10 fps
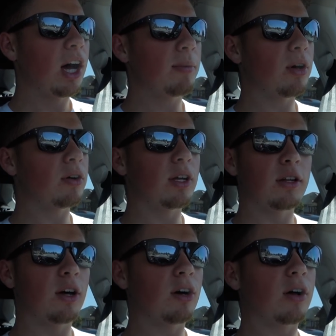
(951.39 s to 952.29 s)
I'm going
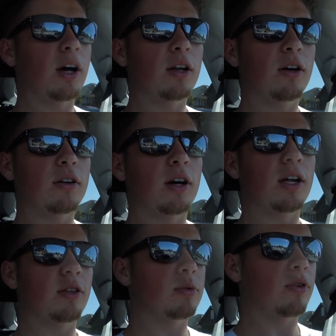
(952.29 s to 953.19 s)
in. Oh God, I
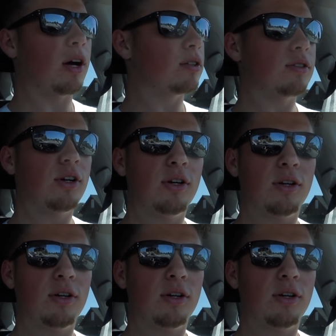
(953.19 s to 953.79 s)
think I'm gonna crash.